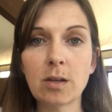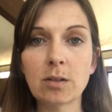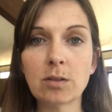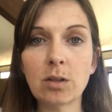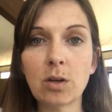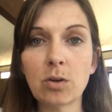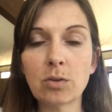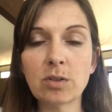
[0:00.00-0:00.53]

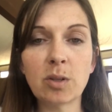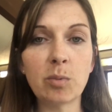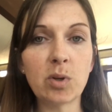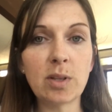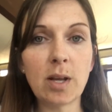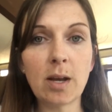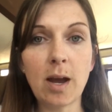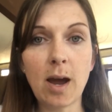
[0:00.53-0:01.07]
So someone
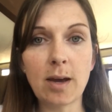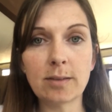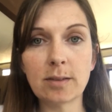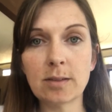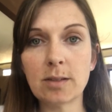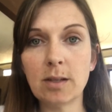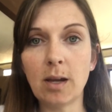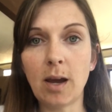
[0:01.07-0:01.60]
that has a
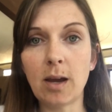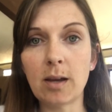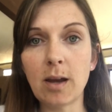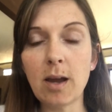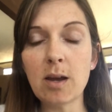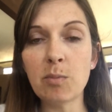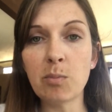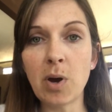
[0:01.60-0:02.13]

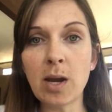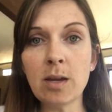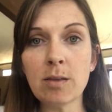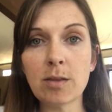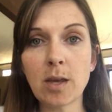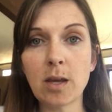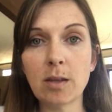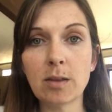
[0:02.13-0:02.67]
TIA might
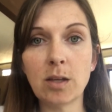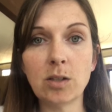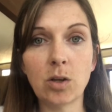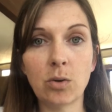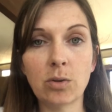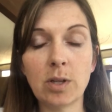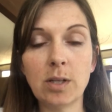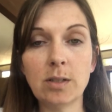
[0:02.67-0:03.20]
think they
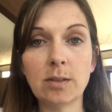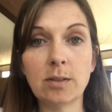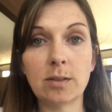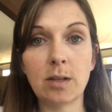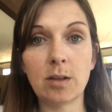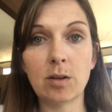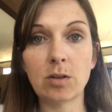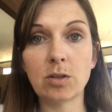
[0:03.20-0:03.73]
don't need to
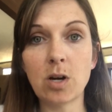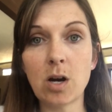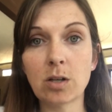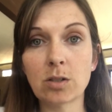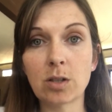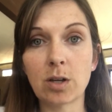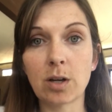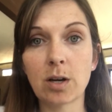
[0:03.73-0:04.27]
see their
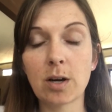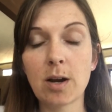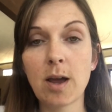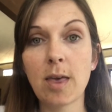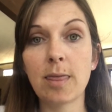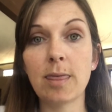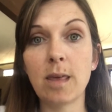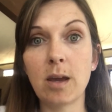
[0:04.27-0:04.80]
doctor.
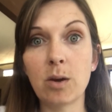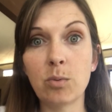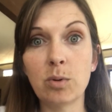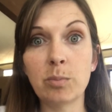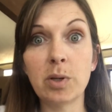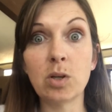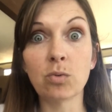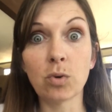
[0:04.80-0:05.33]
They would
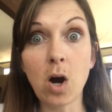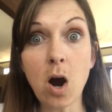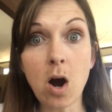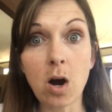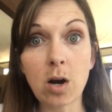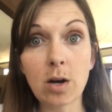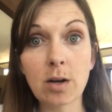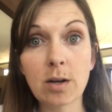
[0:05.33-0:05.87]
be
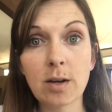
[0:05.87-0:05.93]
wrong.